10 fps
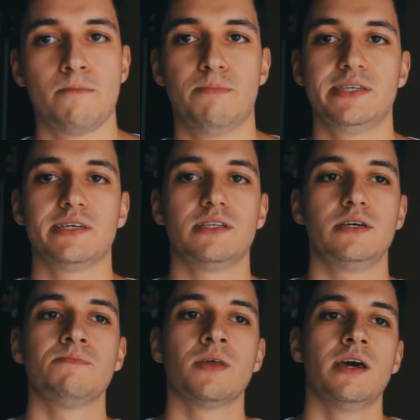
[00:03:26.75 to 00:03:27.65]

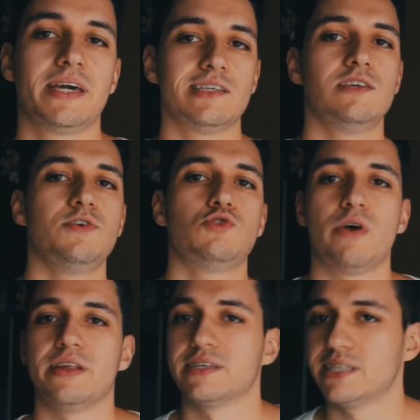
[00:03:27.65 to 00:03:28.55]
Basically, because if you
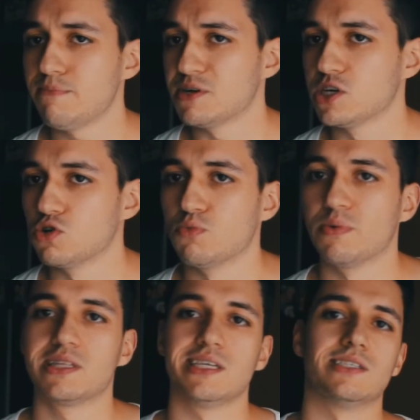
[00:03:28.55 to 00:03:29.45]
train the same muscle group
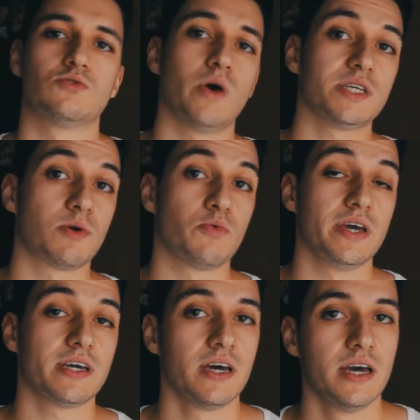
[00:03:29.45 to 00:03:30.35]
at least twice per
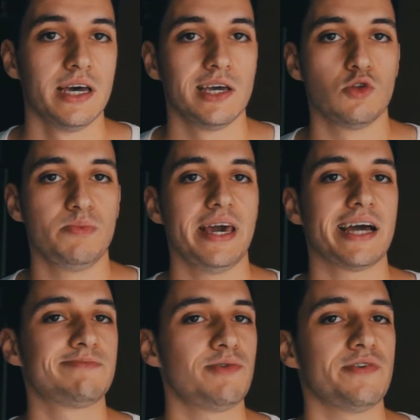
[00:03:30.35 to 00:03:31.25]
week, you'll be
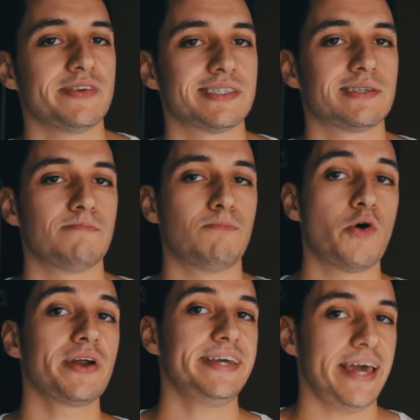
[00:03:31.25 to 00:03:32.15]
experience
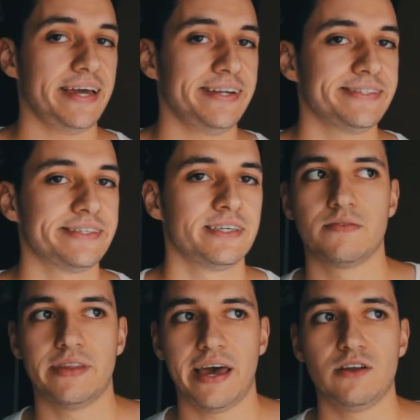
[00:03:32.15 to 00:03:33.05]
more gains
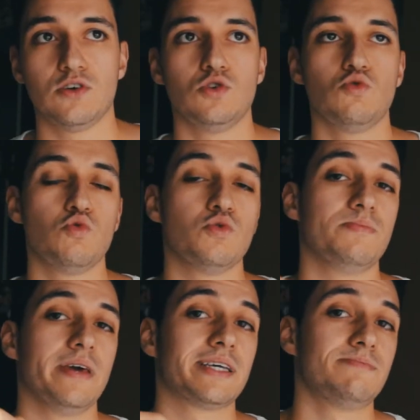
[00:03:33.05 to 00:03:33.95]
than you
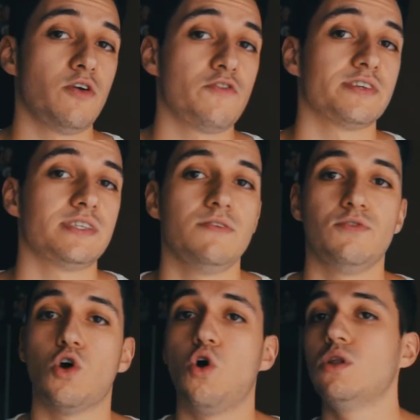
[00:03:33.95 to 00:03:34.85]
would be experienced if
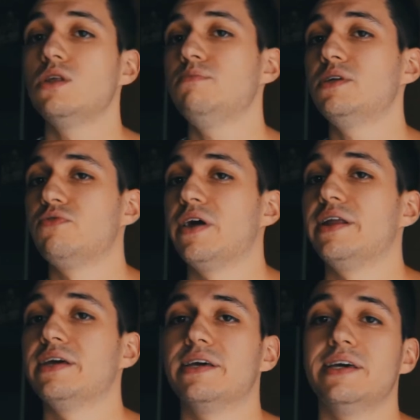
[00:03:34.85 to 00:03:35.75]
you only be
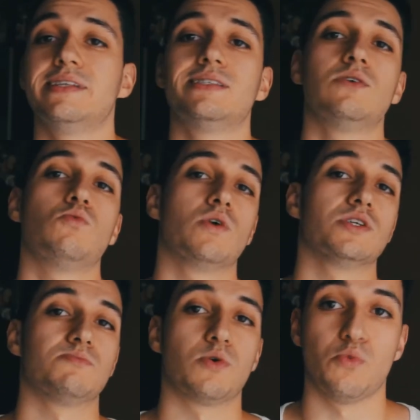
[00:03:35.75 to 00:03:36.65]
training it
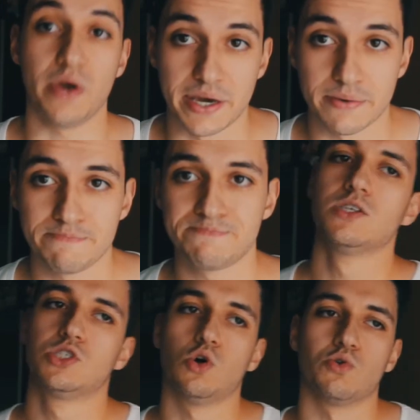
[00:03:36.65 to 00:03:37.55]
once per week.
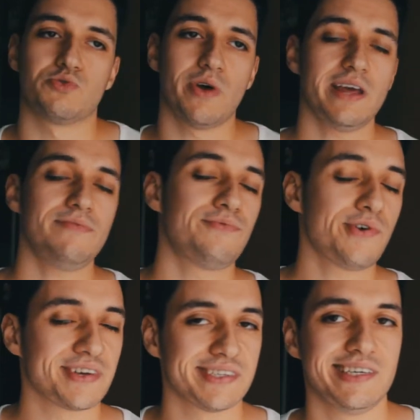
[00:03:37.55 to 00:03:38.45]
So training
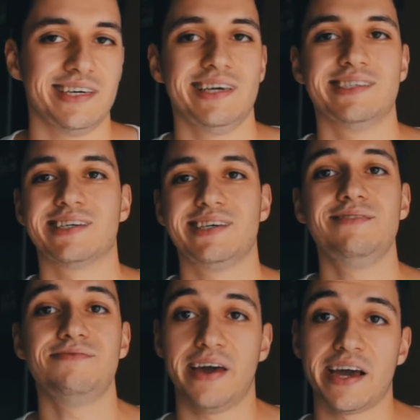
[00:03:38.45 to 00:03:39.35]
frequency is a
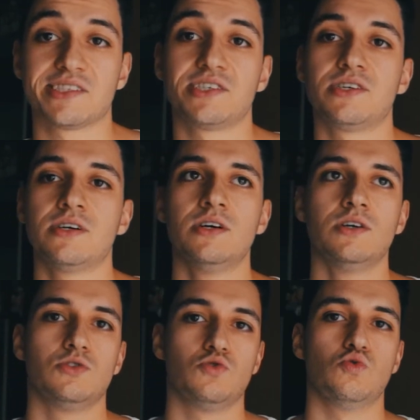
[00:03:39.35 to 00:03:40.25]
key factor
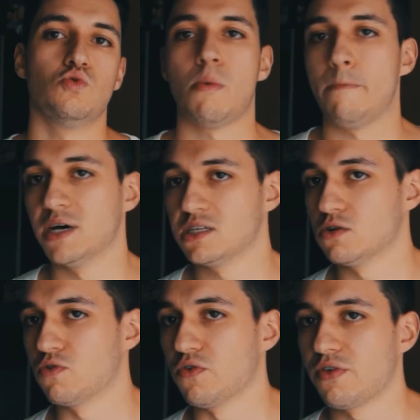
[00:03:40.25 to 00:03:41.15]
to
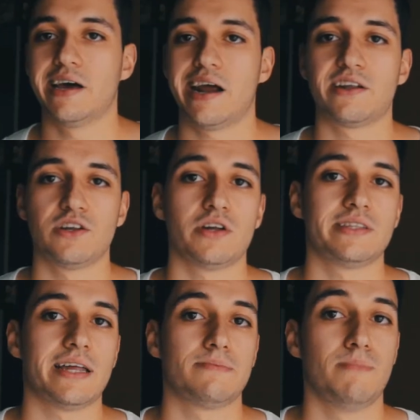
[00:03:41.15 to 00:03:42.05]
muscle growth. There are
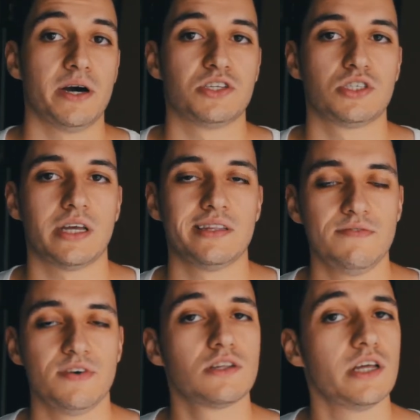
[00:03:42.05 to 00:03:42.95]
not that much
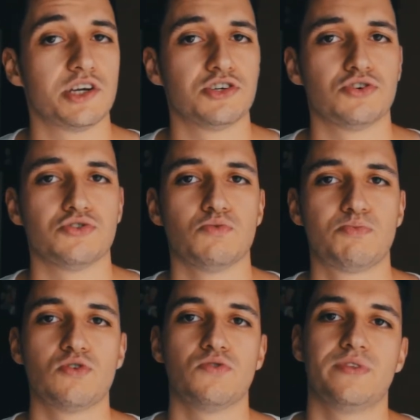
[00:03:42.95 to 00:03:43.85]
scientific literature to
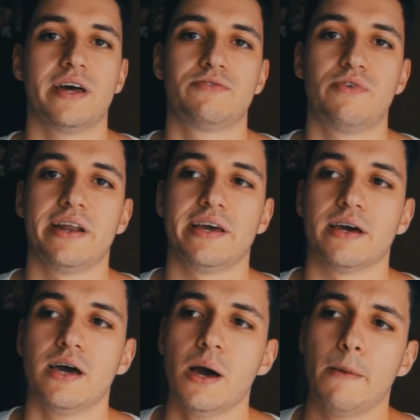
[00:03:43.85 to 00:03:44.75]
prove that
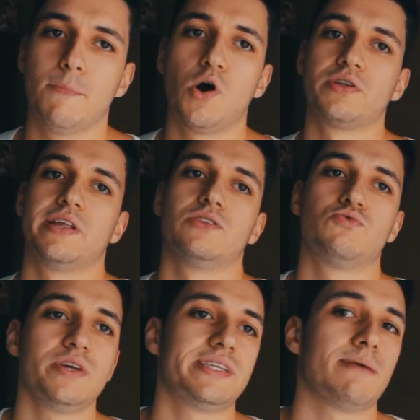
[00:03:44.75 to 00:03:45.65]
training more than
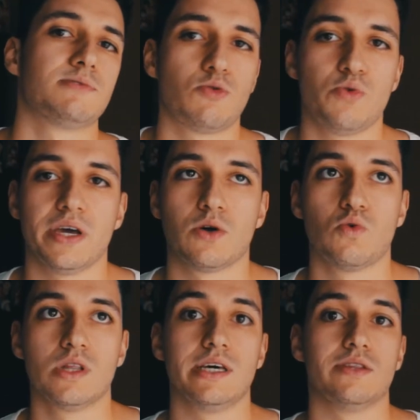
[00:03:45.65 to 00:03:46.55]
three times a week
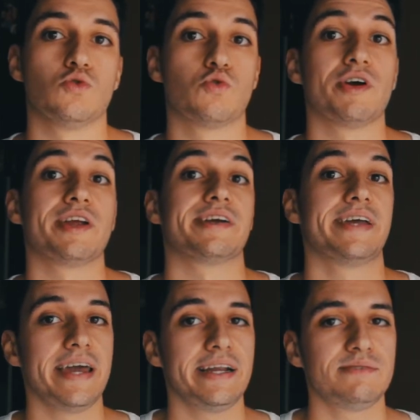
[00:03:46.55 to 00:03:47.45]
will lead to greater
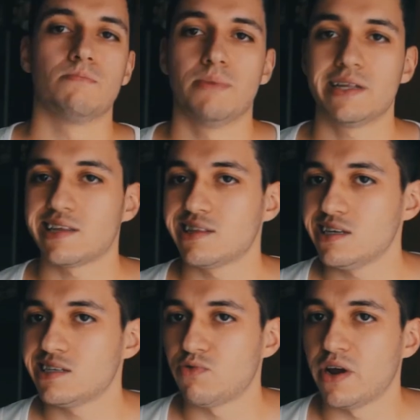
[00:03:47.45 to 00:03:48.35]
gains, but at
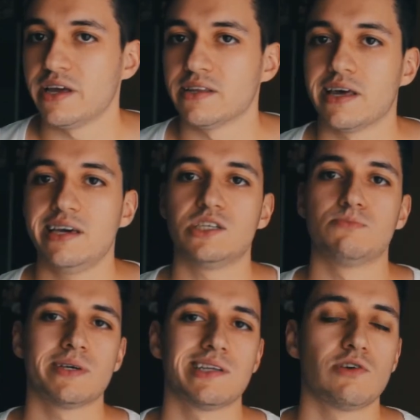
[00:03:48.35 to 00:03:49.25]
least training
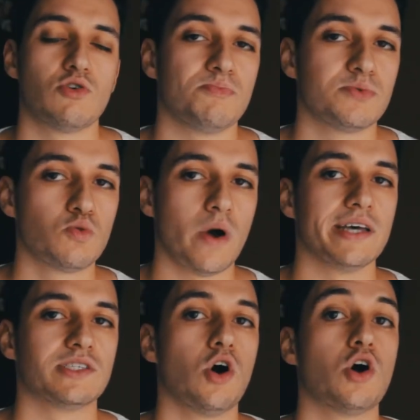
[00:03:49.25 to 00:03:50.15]
each muscle group
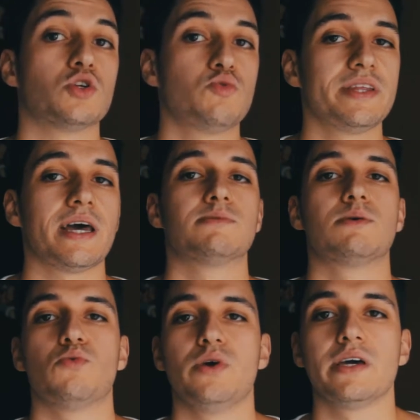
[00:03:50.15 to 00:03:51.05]
twice or three times
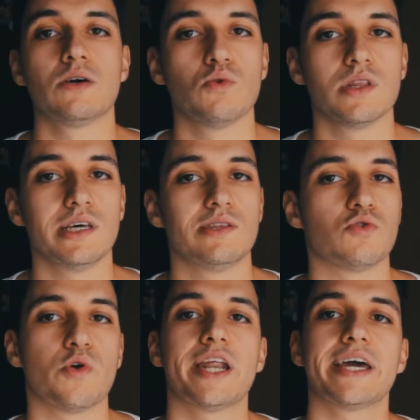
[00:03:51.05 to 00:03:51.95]
a week will lead to
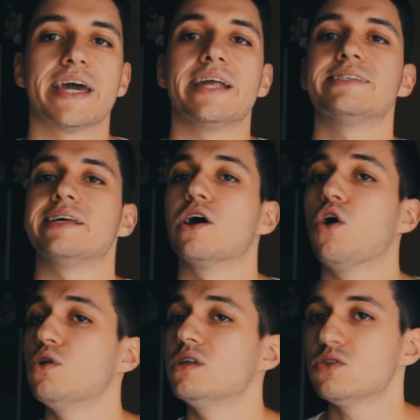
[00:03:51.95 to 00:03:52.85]
greater gains than
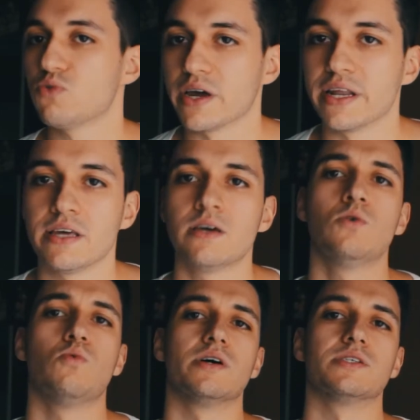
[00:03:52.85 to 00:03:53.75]
only training
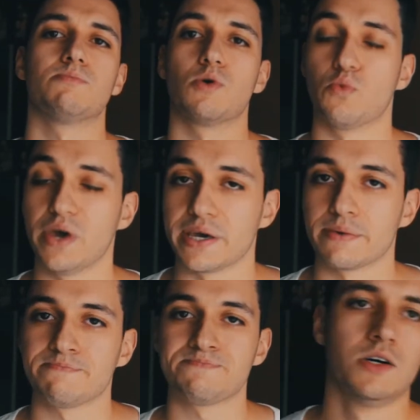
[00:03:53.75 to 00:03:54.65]
once per week.
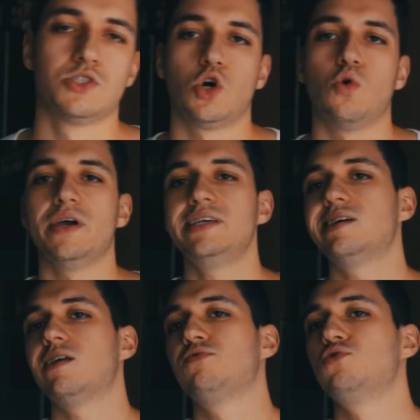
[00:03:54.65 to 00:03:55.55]
So
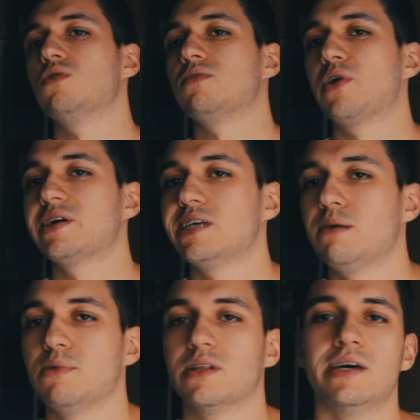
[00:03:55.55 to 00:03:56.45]
instead of doing, for
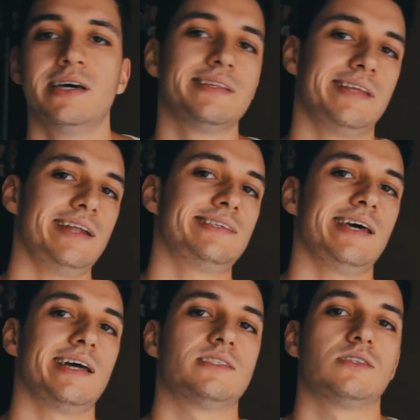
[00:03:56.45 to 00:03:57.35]
example, 10
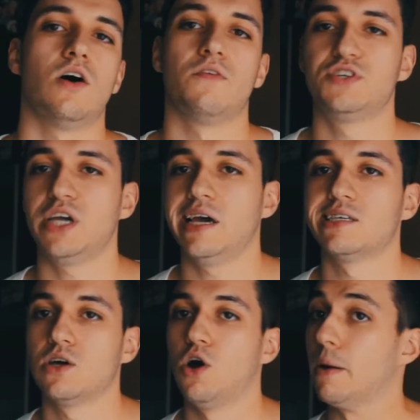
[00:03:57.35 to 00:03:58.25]
sets of
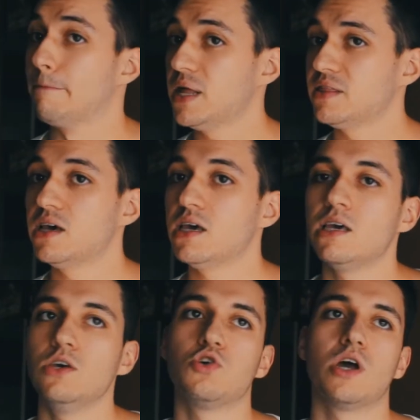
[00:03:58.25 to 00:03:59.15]
chest on Monday,
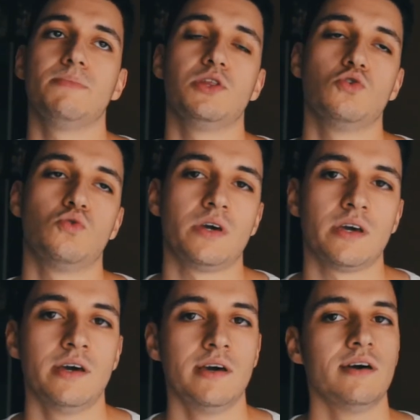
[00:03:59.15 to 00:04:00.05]
you can be
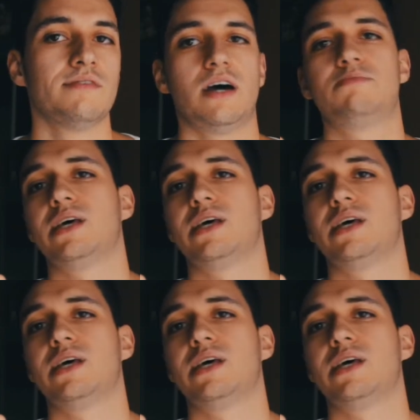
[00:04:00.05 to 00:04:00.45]
doing 5